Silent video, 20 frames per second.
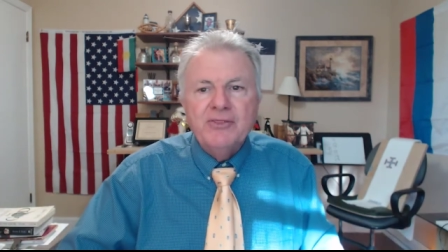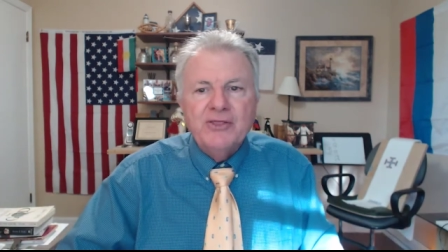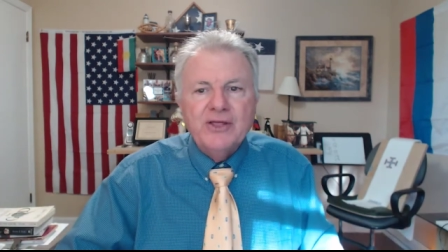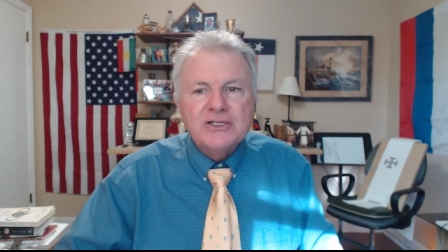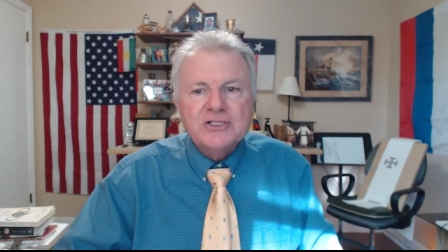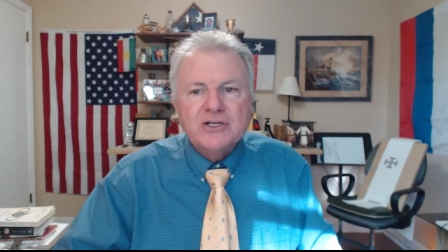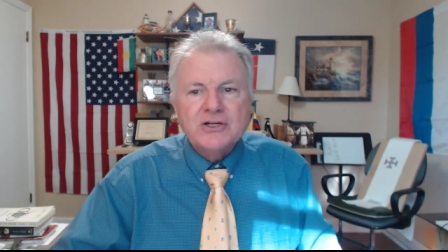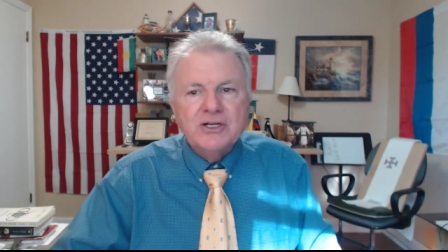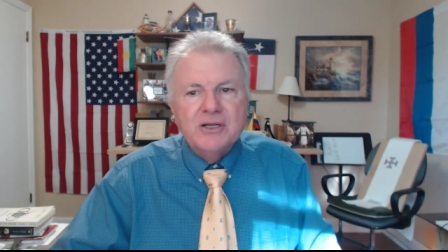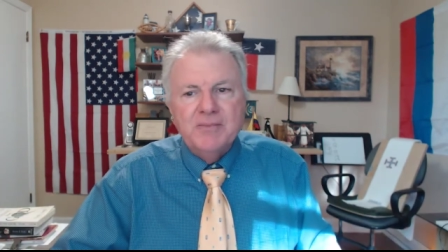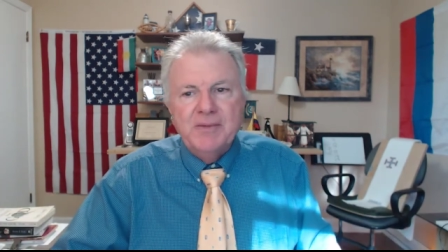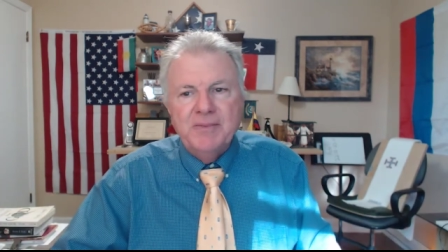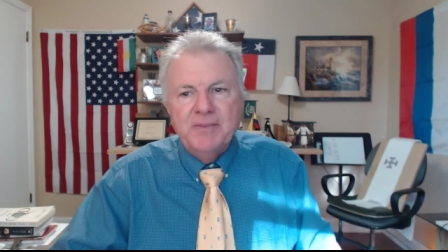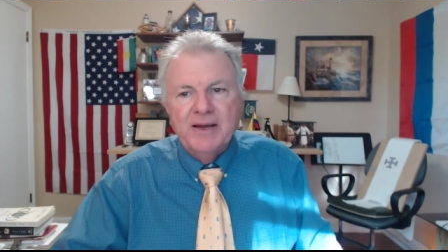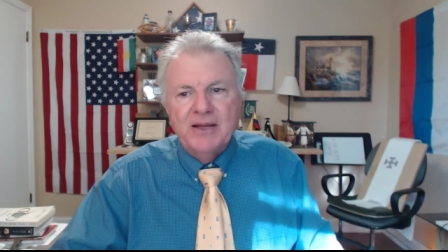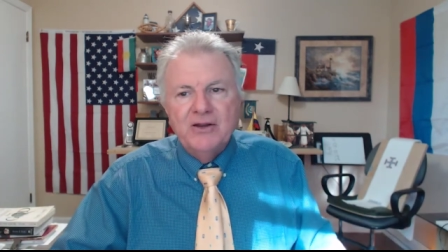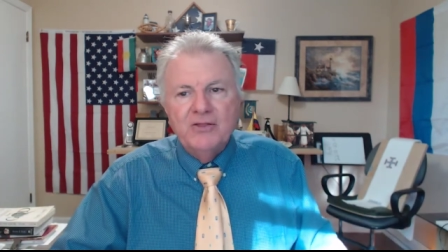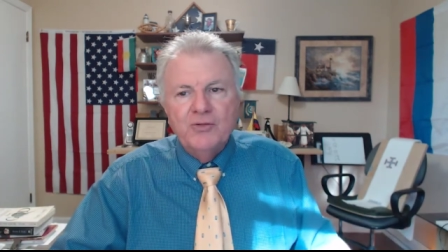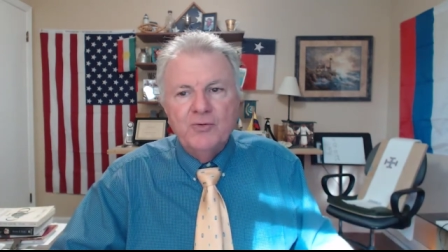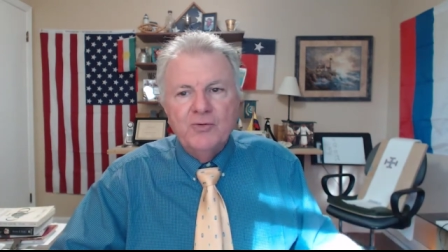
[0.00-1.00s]
Things are going to be
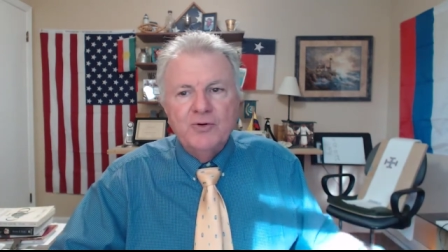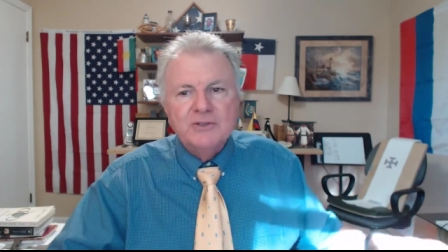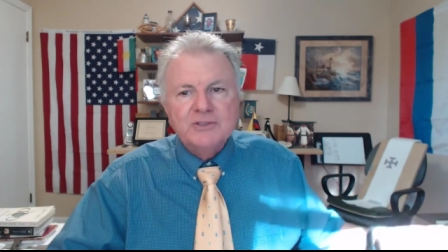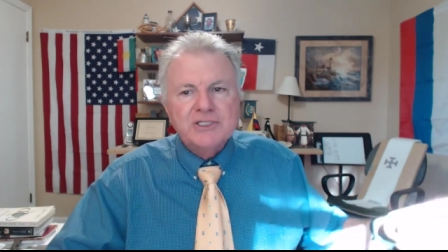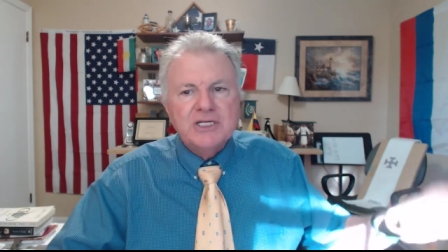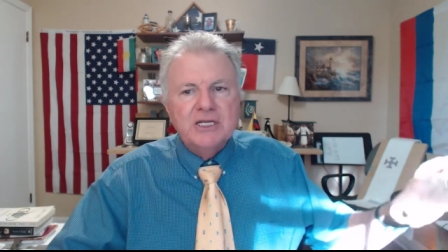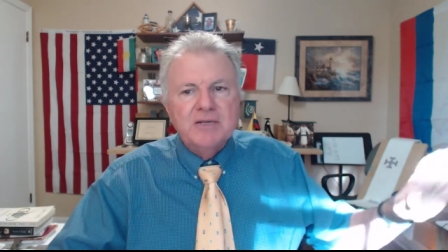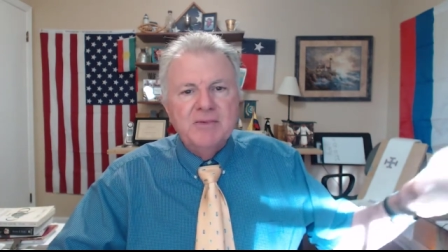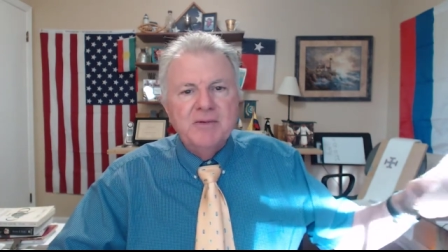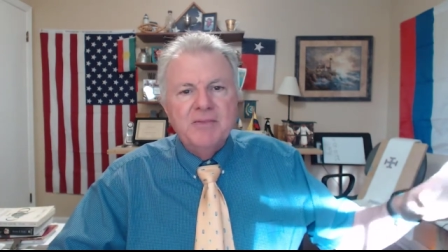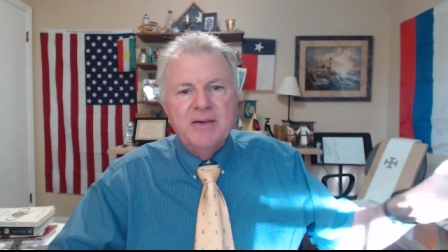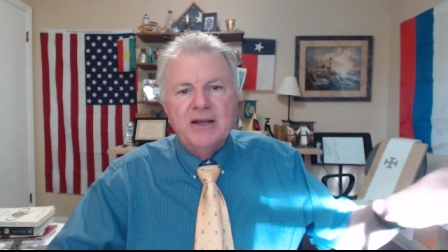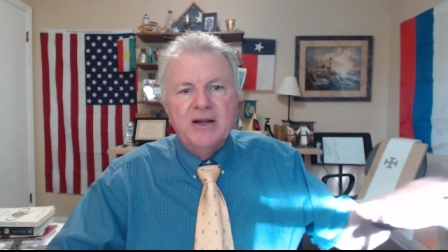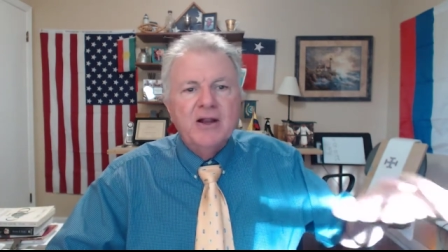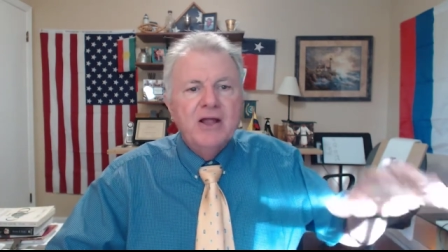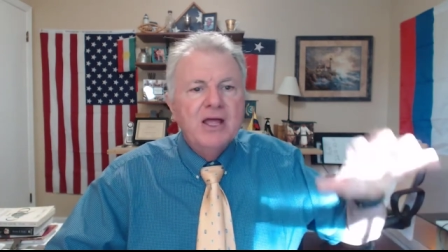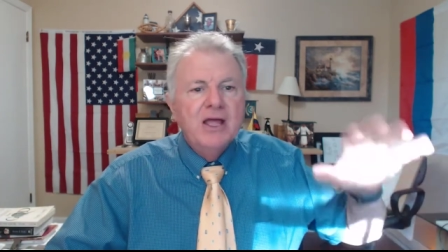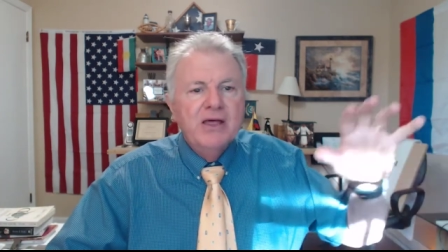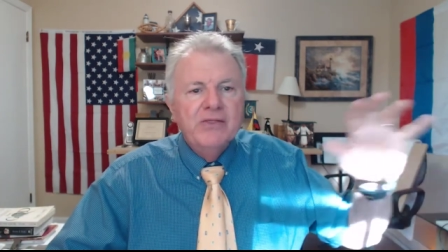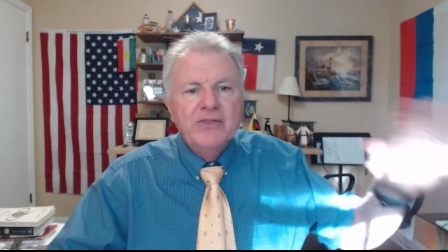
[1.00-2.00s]
better. The world's going to be
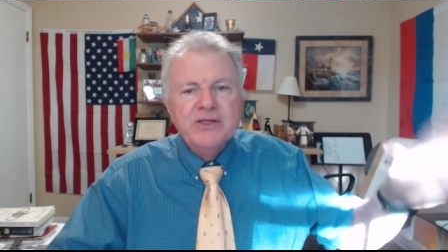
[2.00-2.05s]
better.